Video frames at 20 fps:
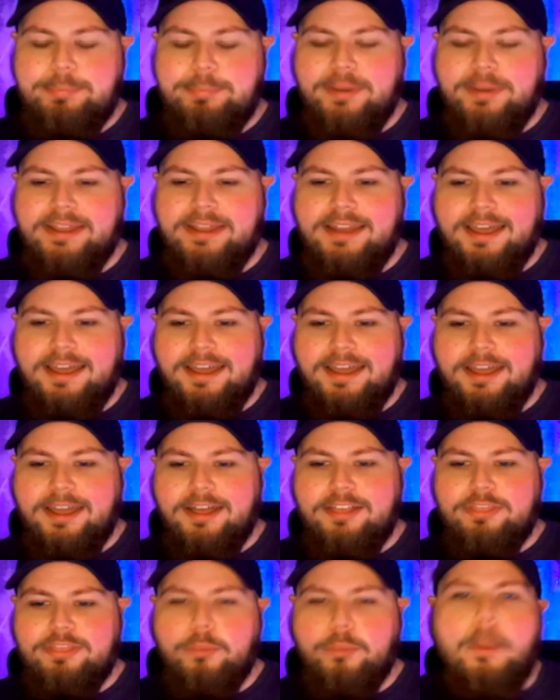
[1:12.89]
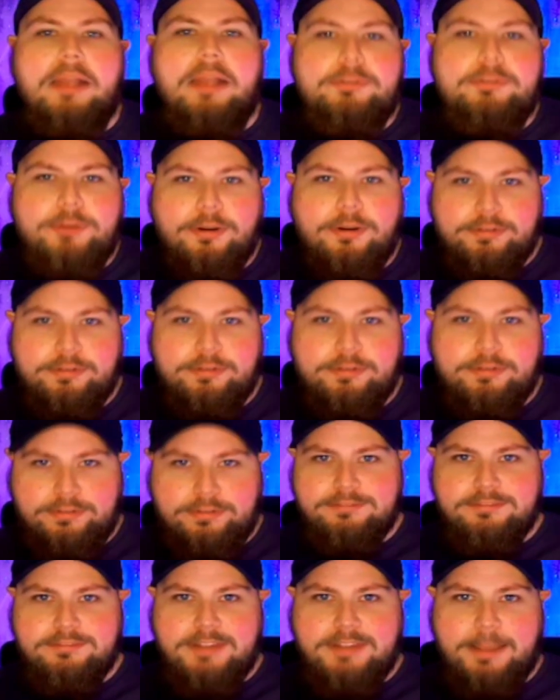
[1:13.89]
But the wildcard
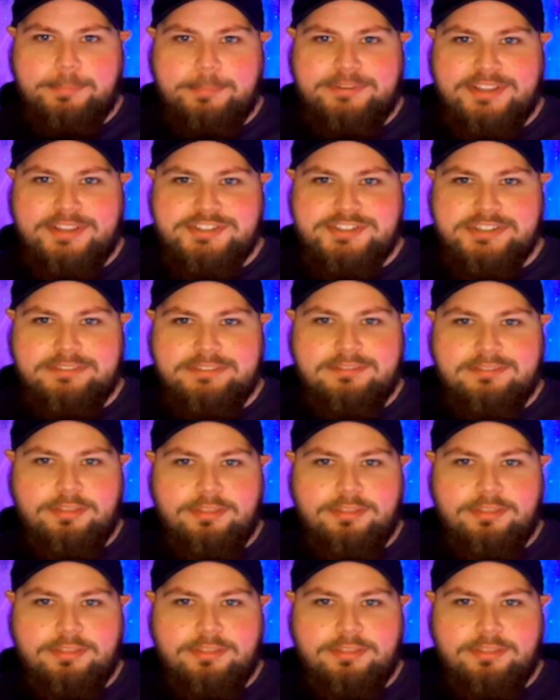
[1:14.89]
competition,